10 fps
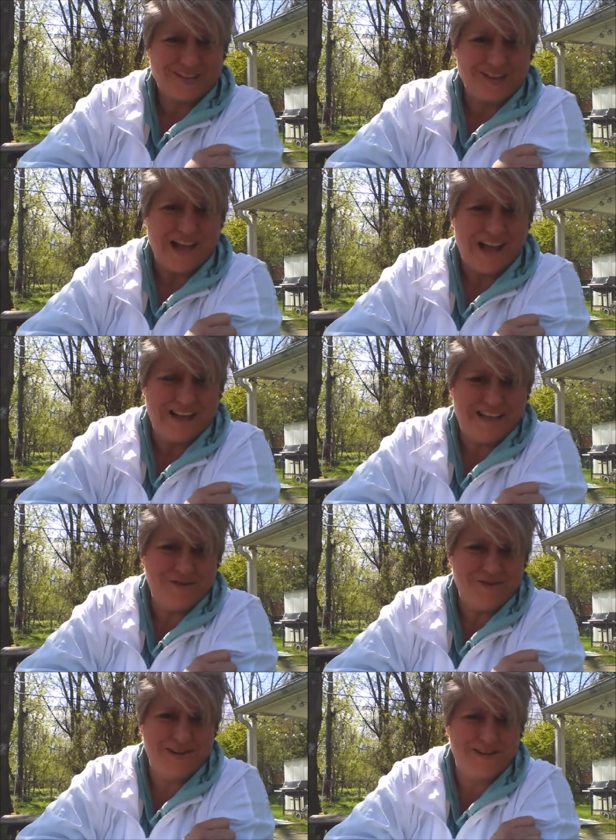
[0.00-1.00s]
Hi, Lake
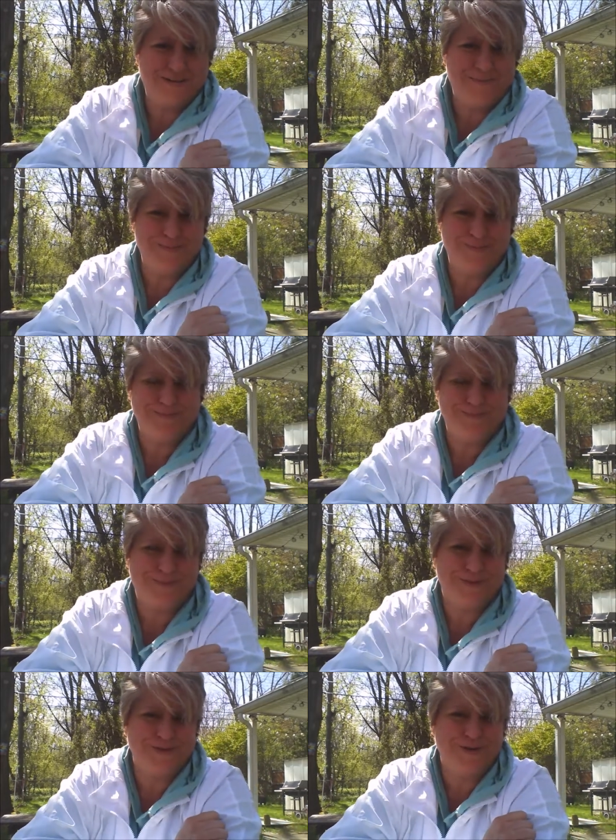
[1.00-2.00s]
Orion
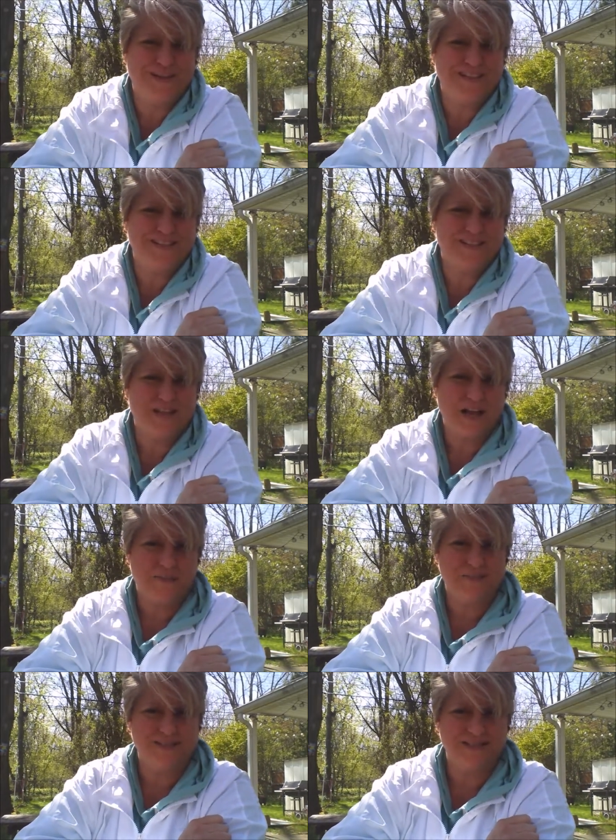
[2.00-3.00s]
students.
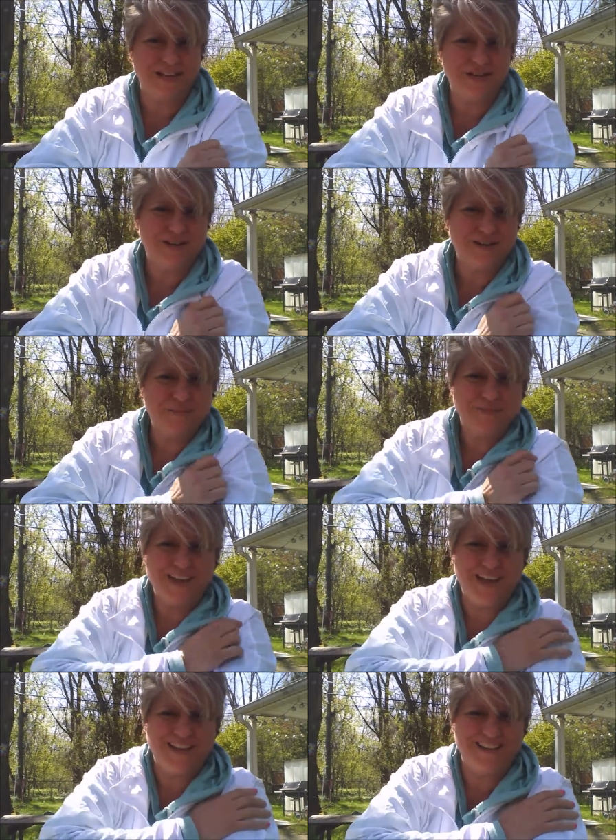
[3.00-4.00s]
I'm Mrs. Hunter,
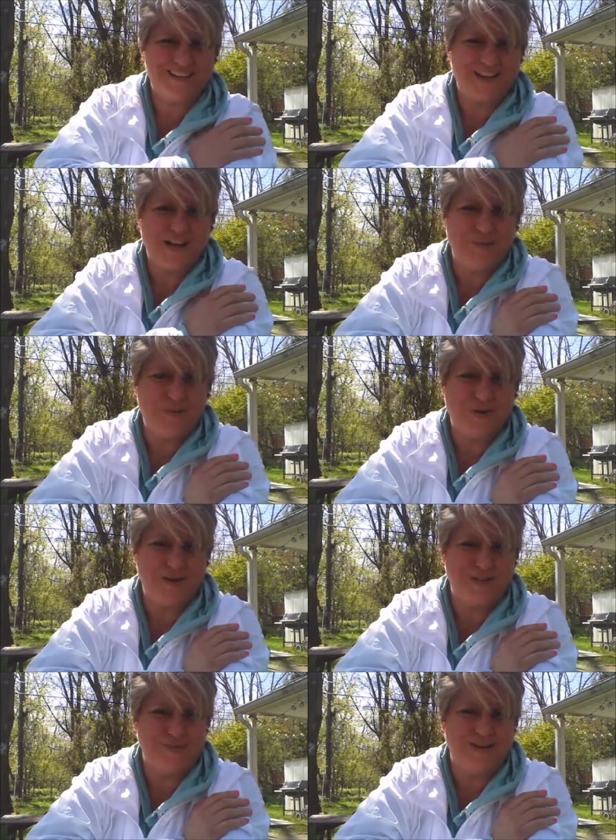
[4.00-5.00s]
and I'm going
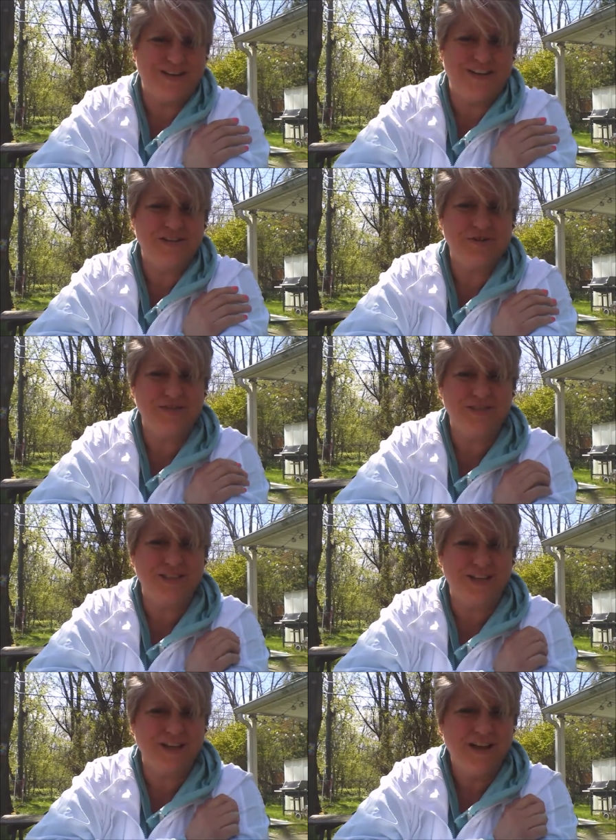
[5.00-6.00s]
to be
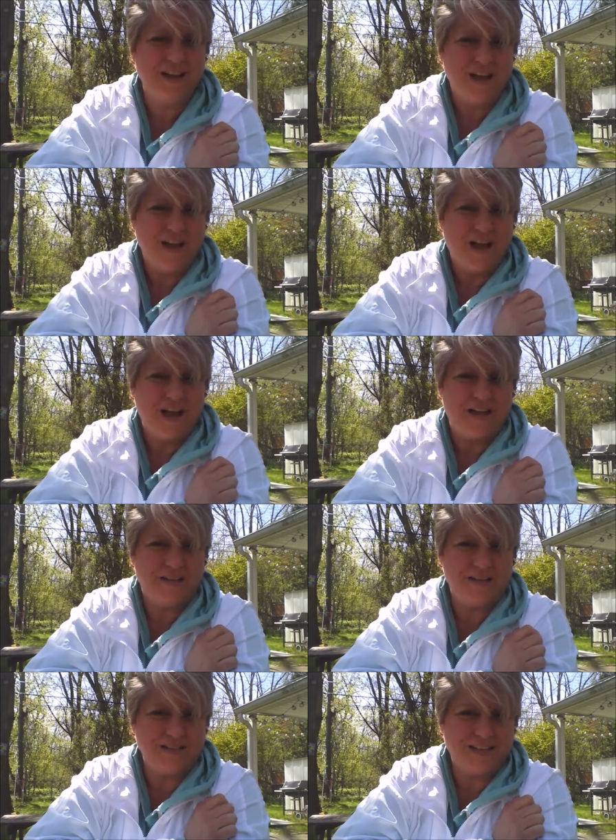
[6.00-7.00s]
introducing
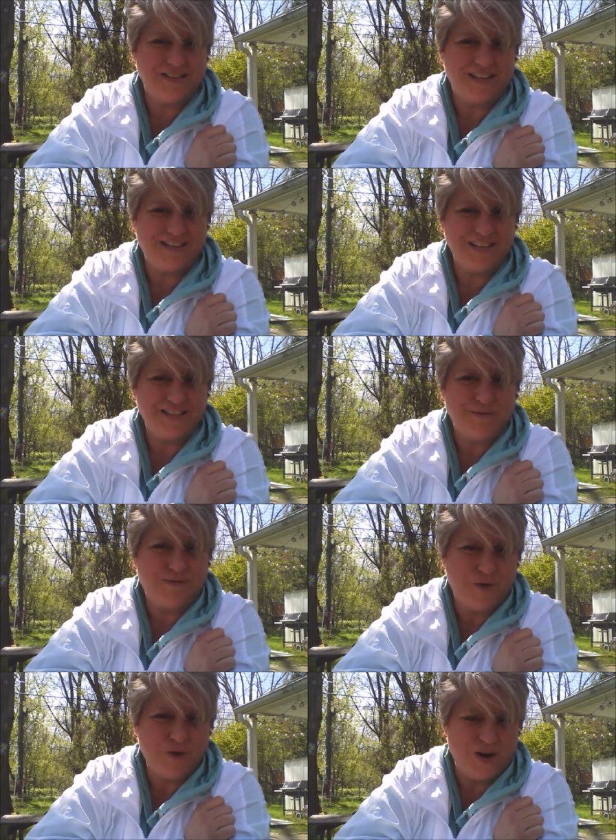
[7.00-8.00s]
and conducting lesson
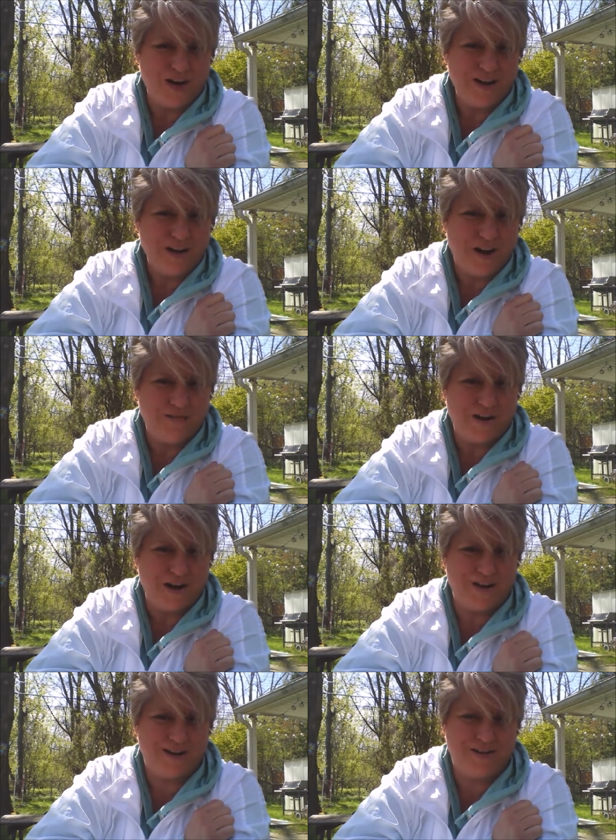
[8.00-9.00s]
4 of
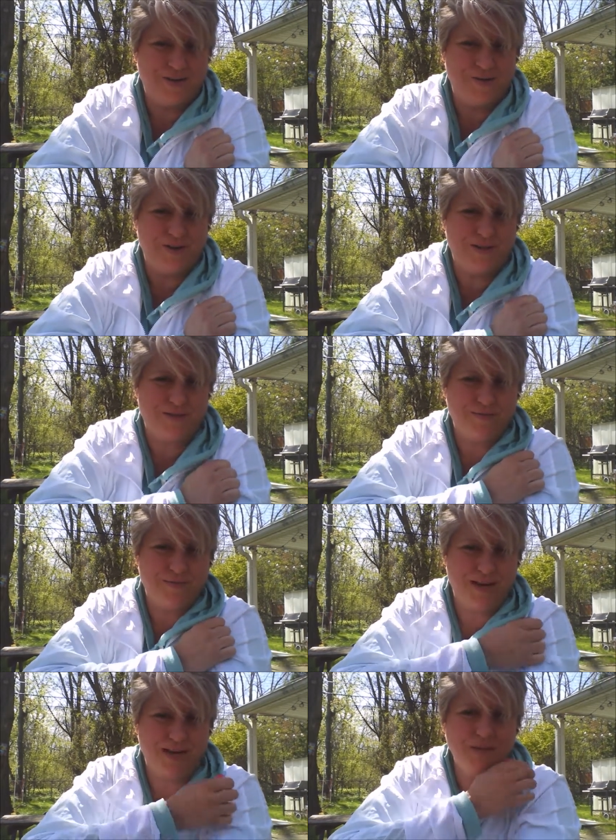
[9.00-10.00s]
our Unit
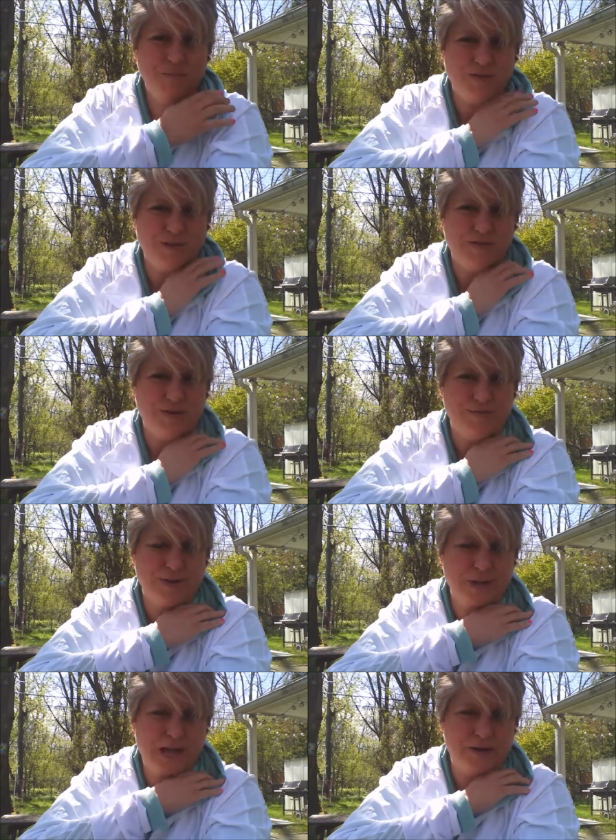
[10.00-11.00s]
3, Moving
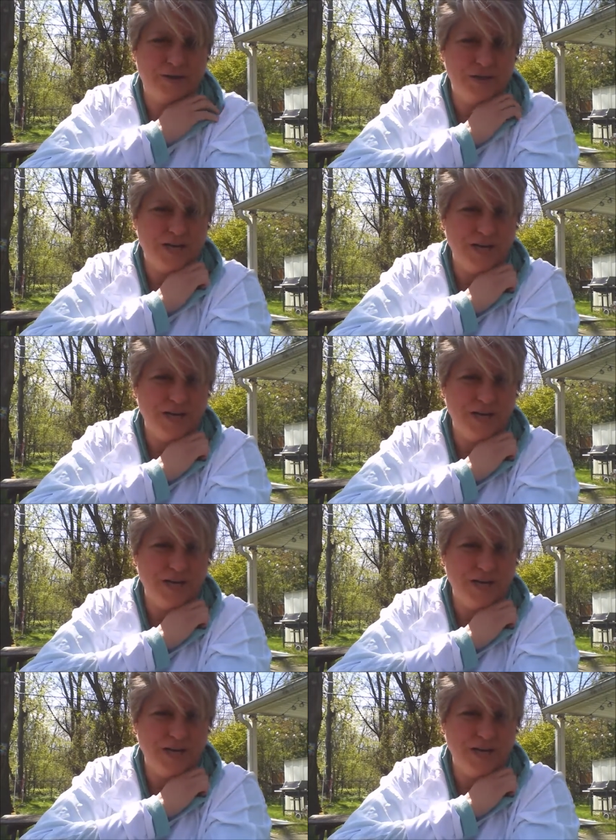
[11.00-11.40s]
Thermal Energy.